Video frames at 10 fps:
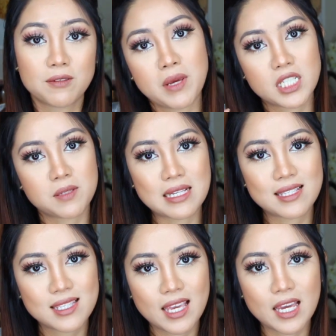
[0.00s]
It makes my
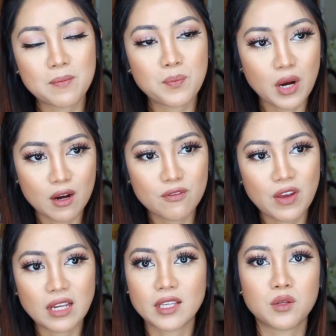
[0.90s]
skin
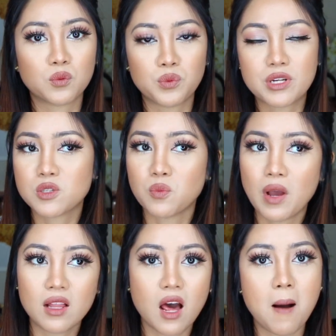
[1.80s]
perfect, and it works
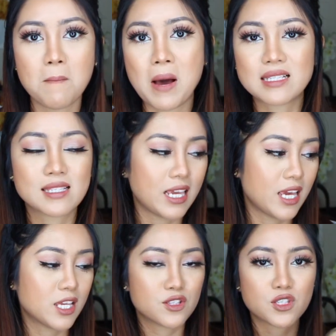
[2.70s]
well on my
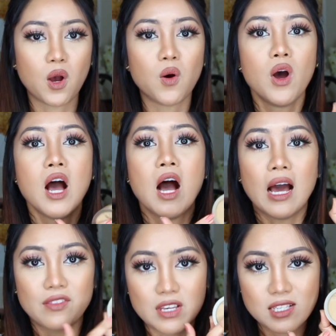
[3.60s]
skin. So
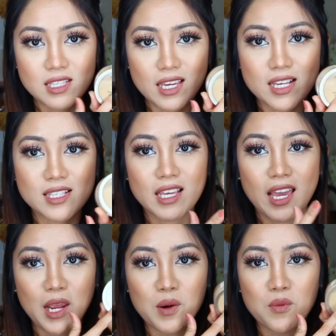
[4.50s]
this is
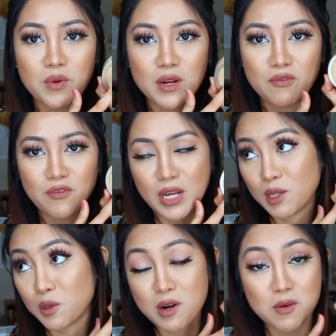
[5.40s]
a
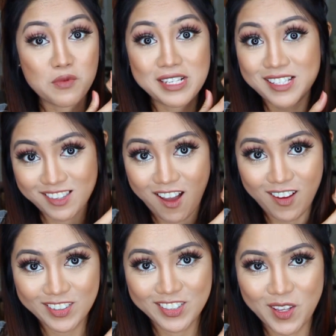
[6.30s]
refill or a
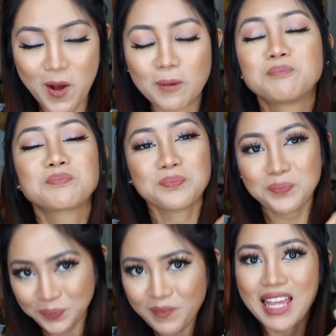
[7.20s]
restock. So
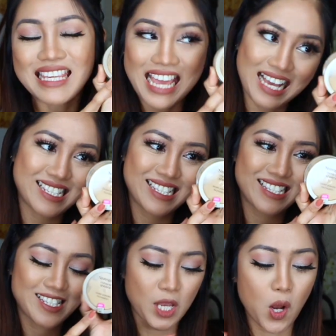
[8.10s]
yes,
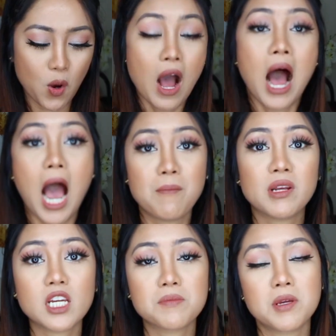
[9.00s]
so I'm
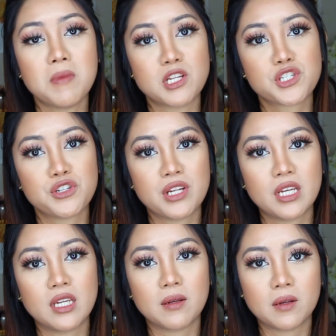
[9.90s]
not going to be
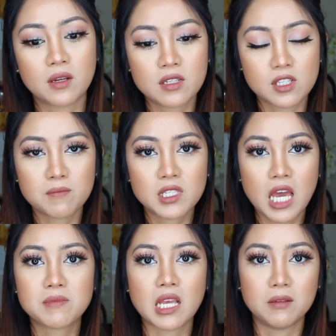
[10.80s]
mentioning,
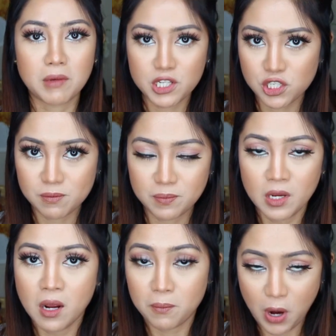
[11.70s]
sometimes I'll mention
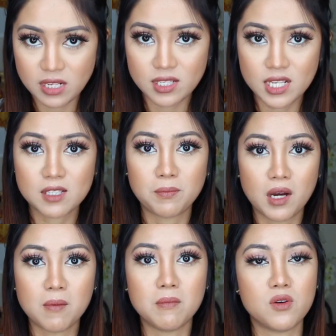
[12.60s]
prices,
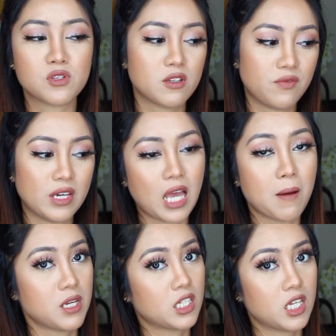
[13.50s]
but most of it
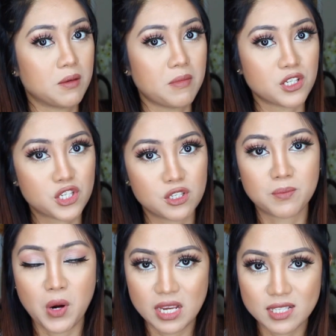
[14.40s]
I'm not going to
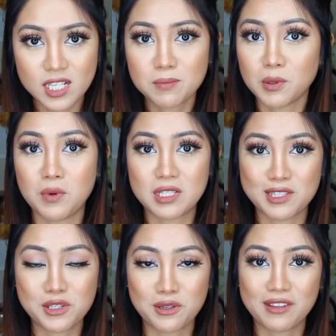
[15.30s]
mention prices, but rest
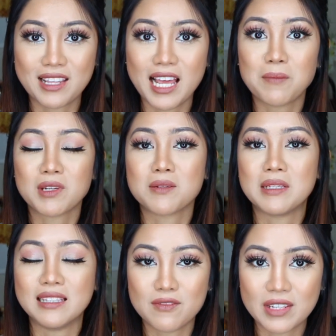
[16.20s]
assured that I'm going
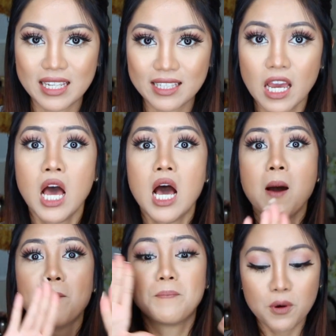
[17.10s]
to be leaving it,
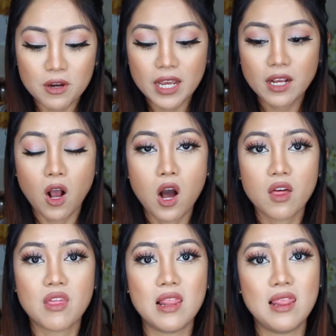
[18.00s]
putting
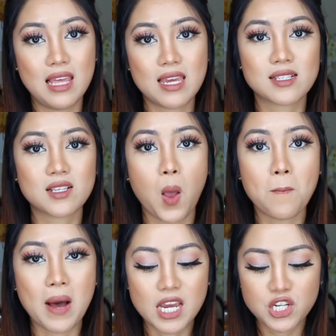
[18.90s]
all the links
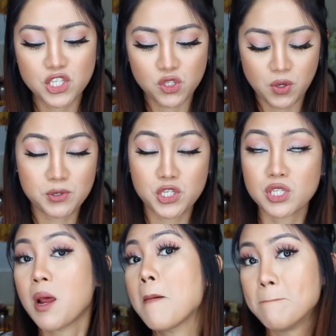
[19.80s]
on my
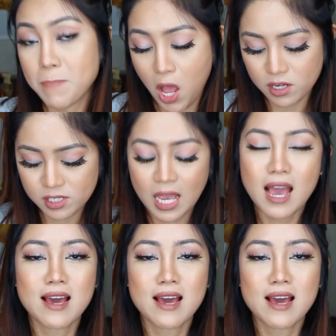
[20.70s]
description box.